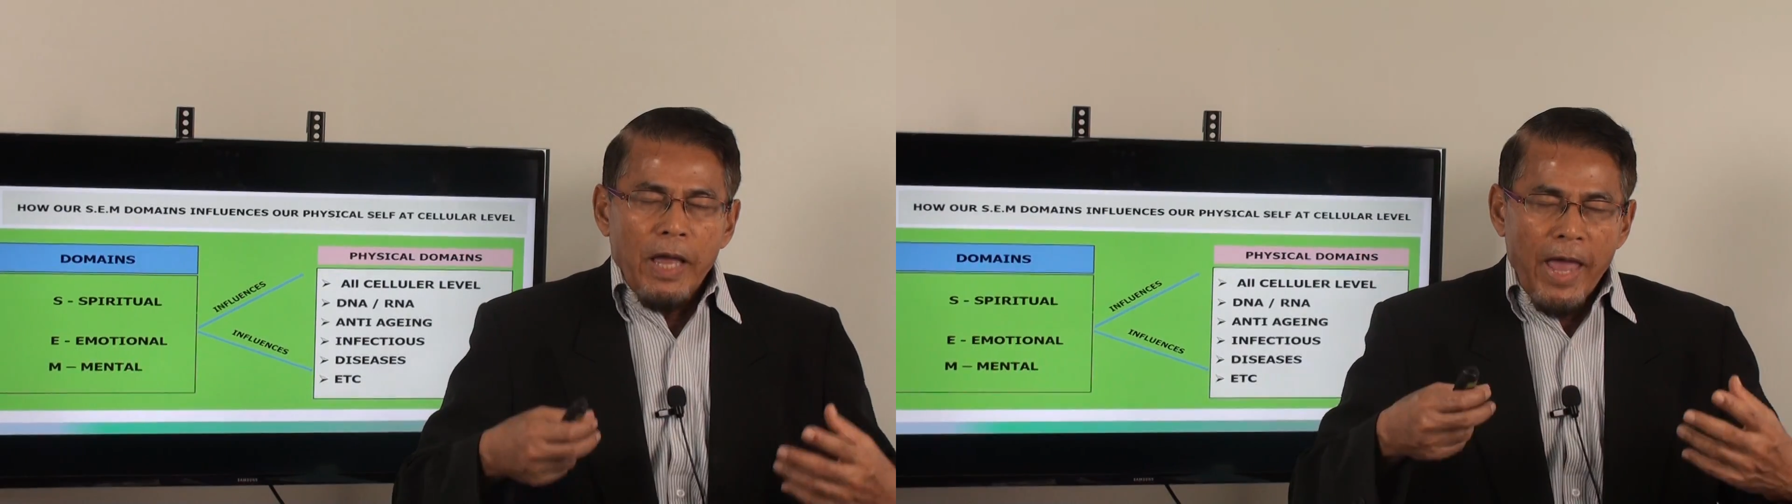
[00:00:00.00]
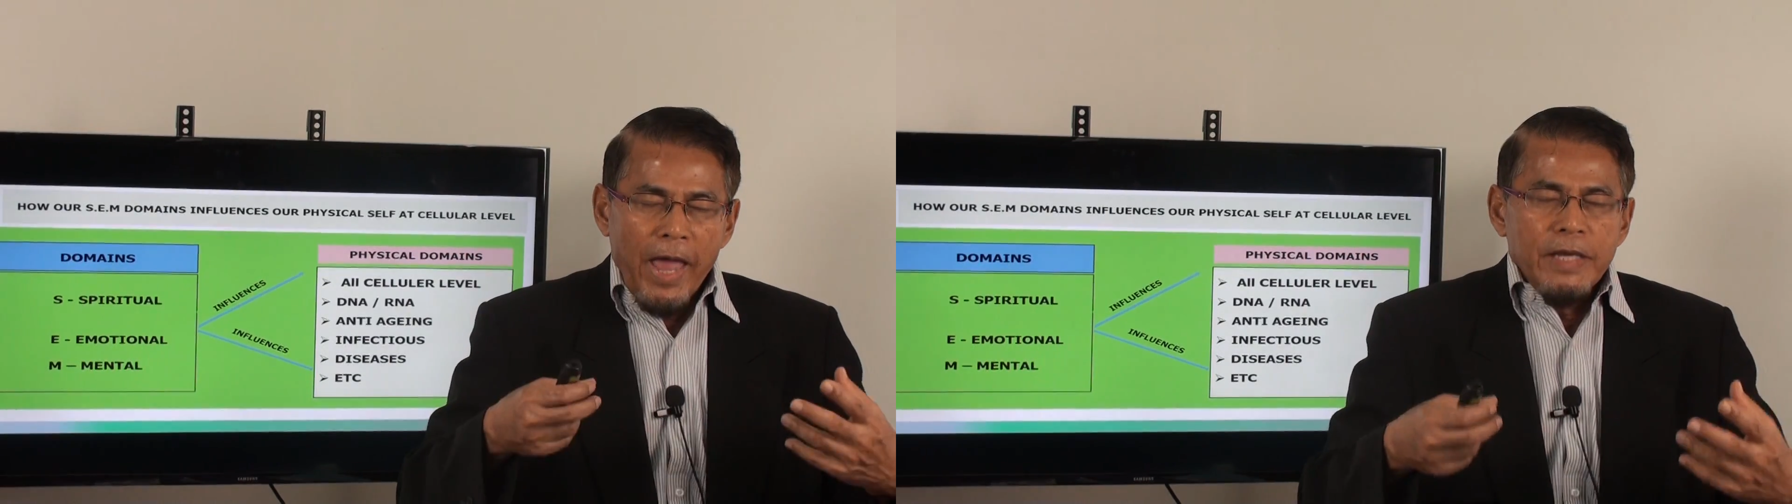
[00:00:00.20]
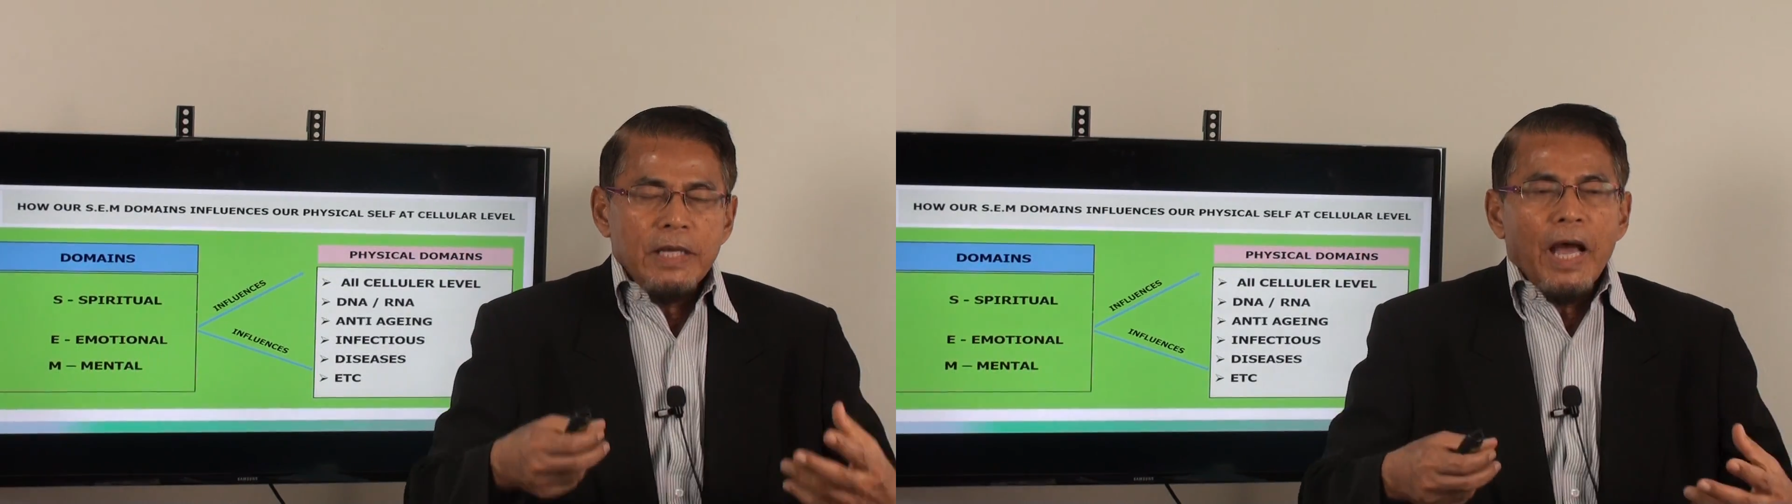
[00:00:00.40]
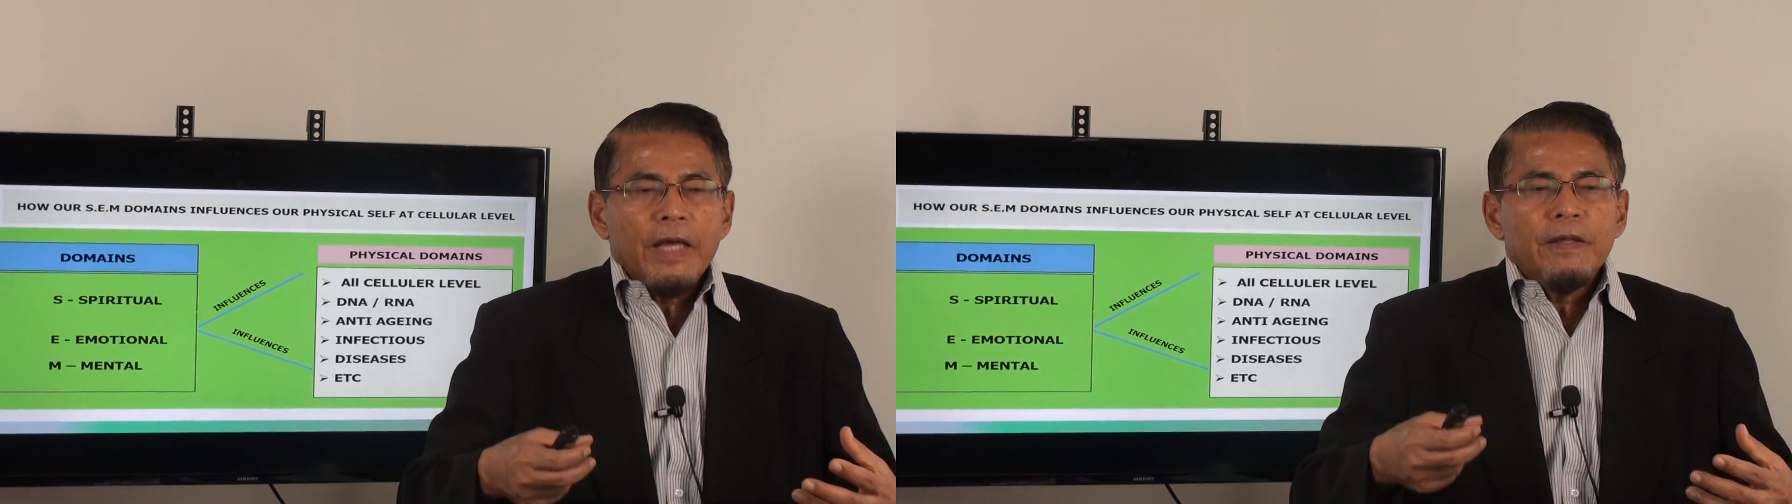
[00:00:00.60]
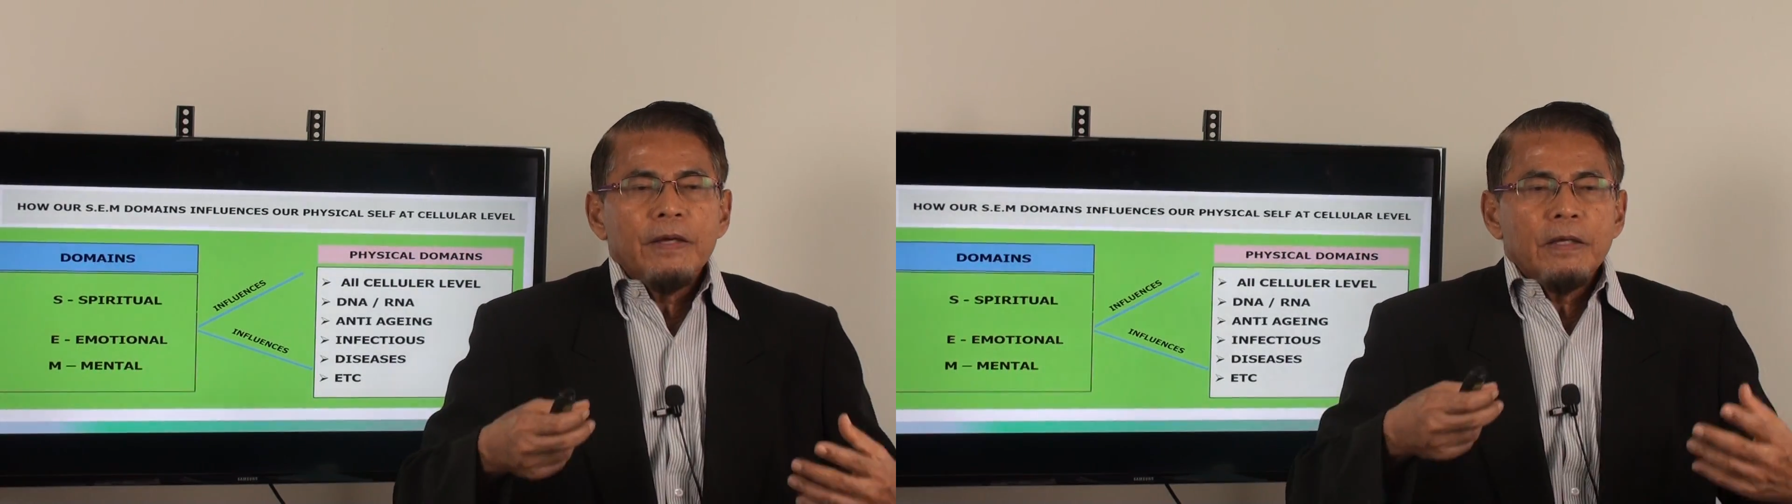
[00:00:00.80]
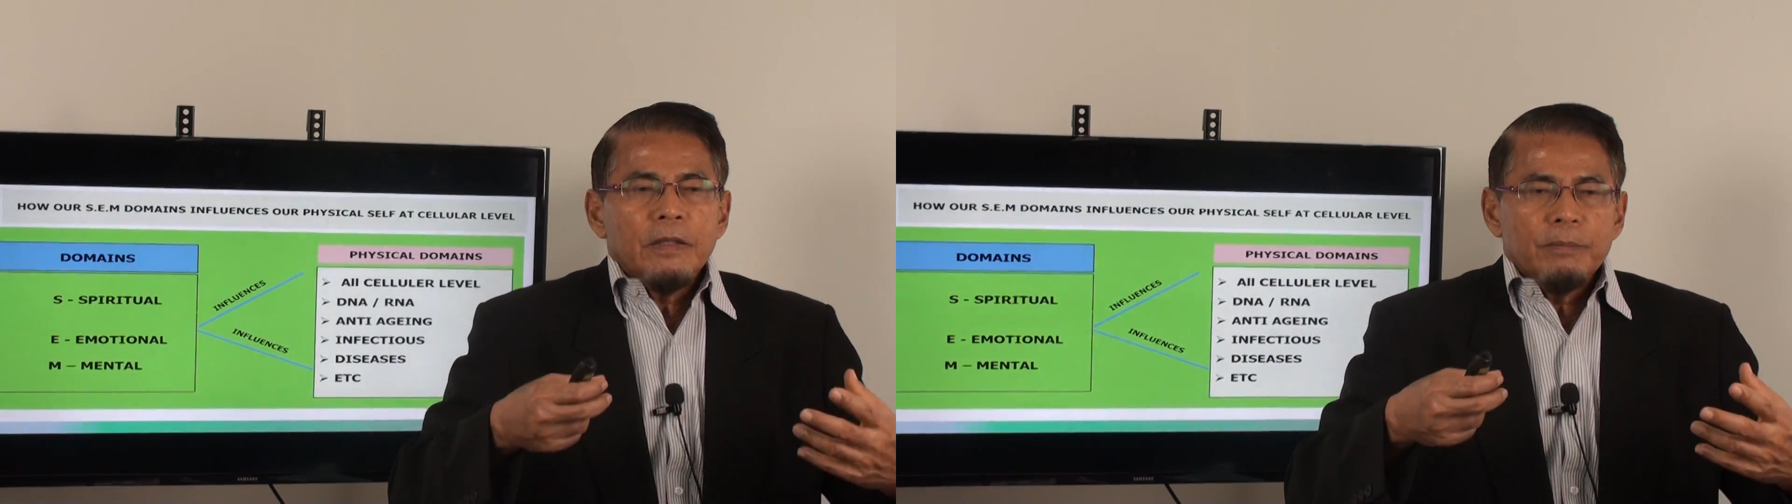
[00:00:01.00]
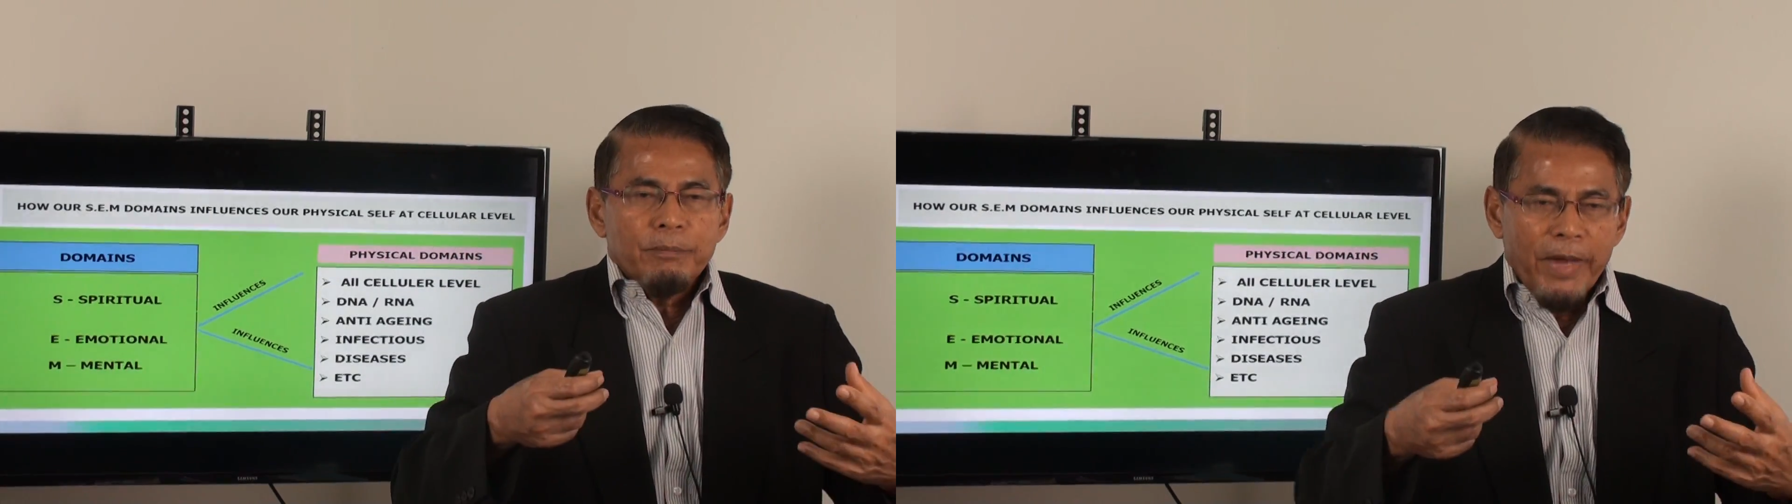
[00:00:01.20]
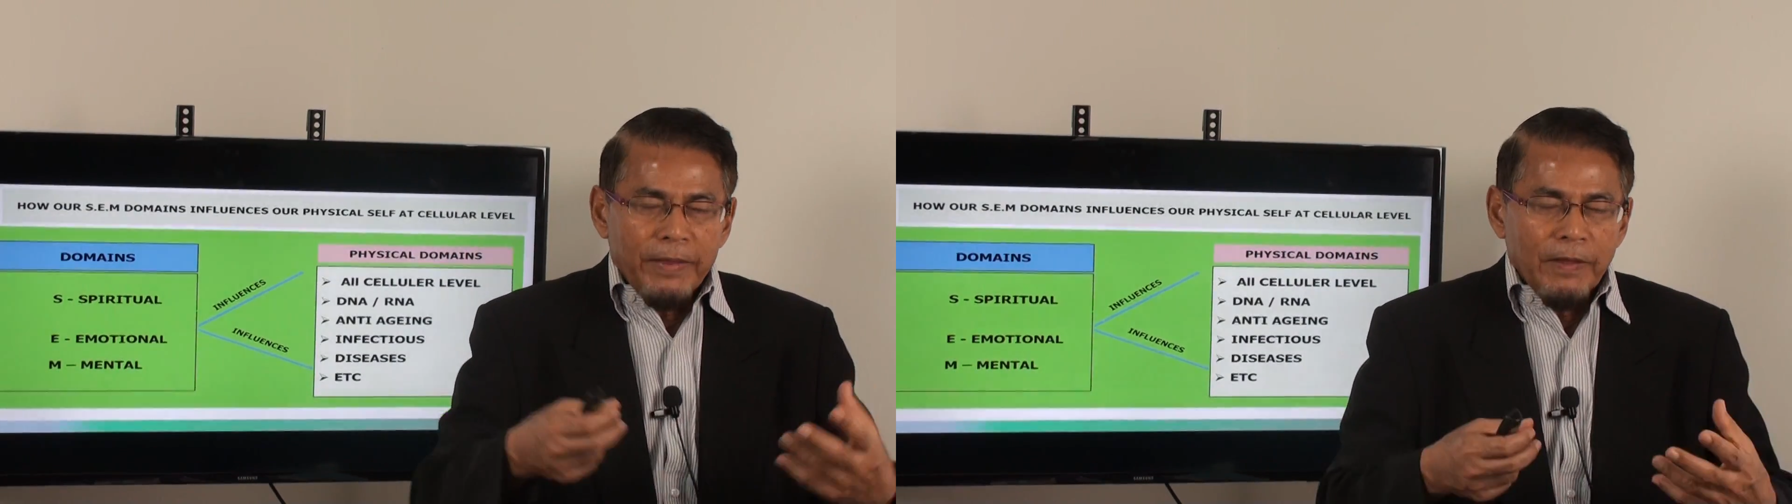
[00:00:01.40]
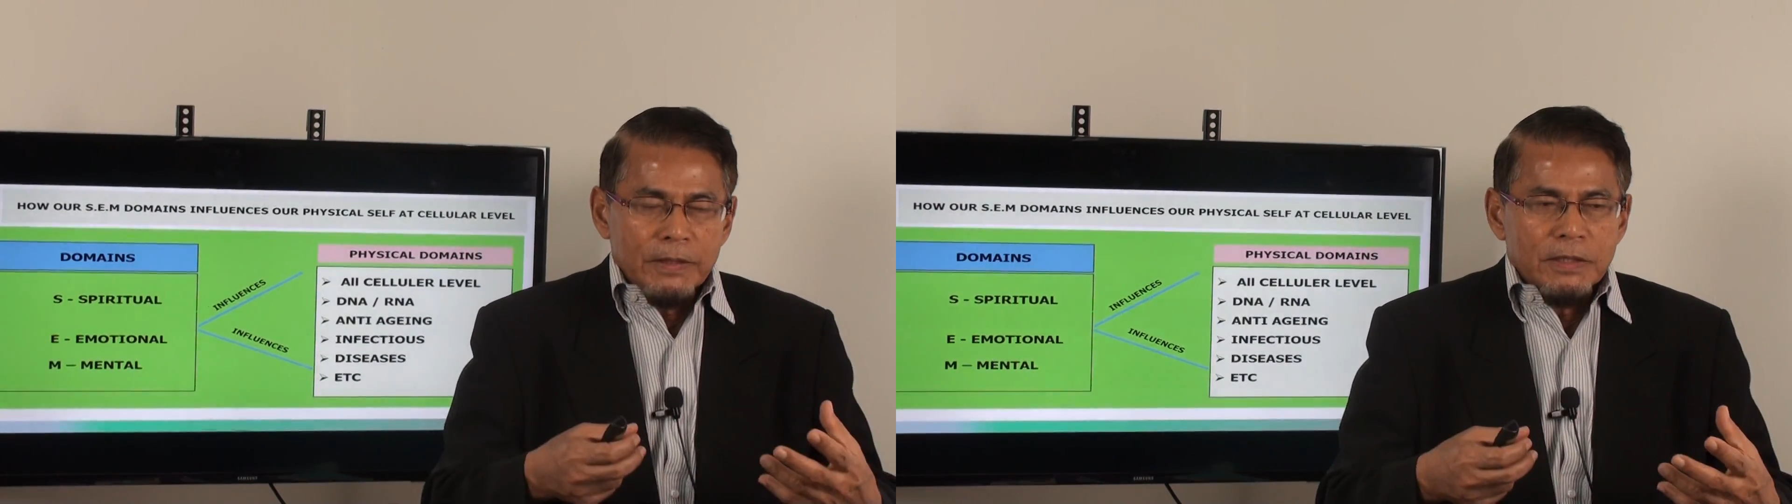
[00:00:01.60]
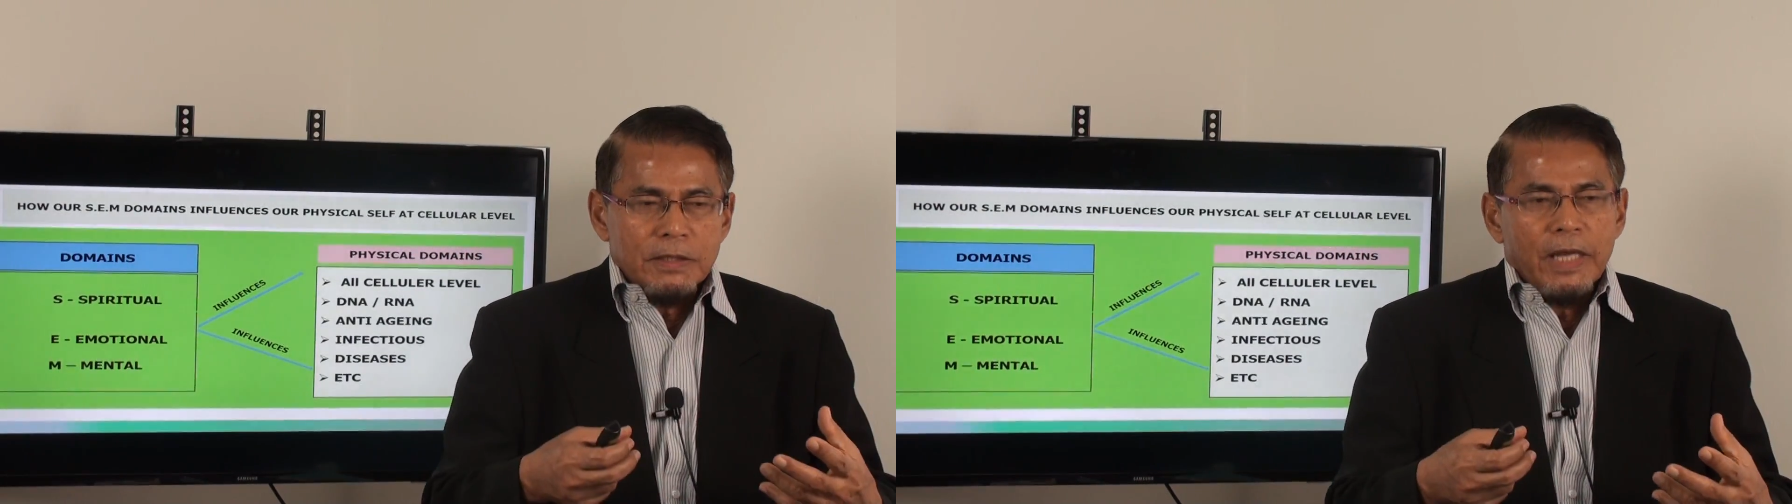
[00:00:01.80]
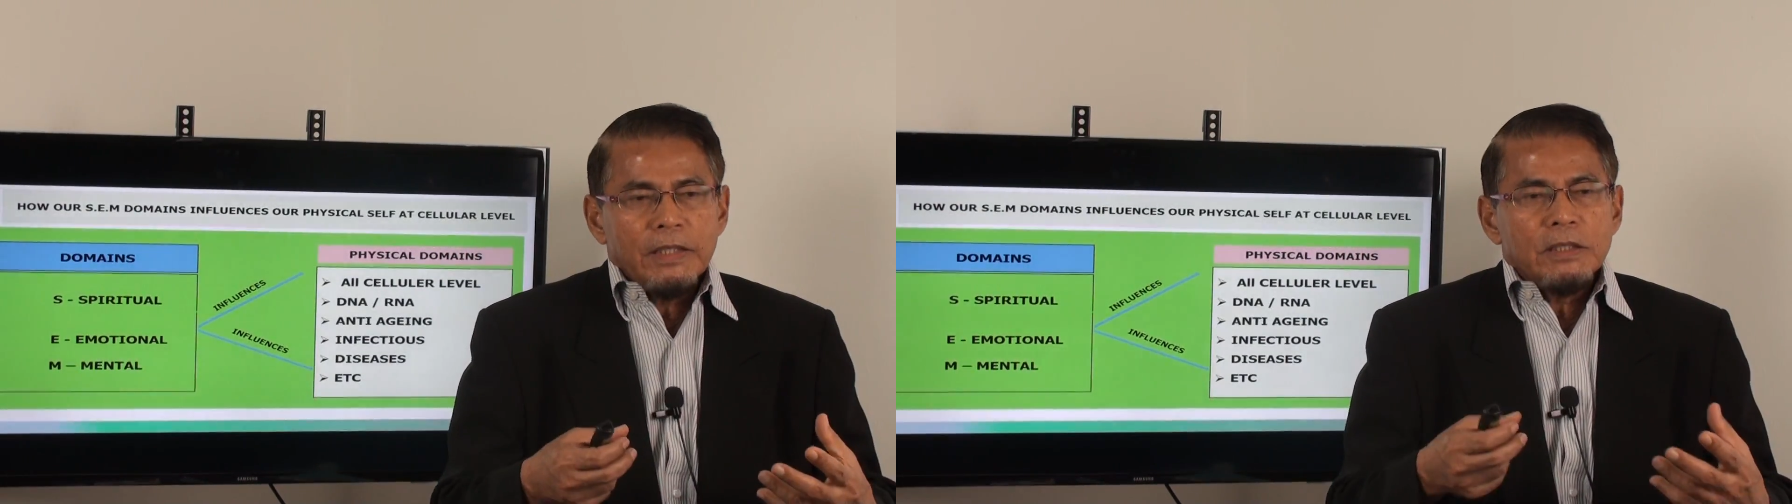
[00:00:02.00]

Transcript: any other methods that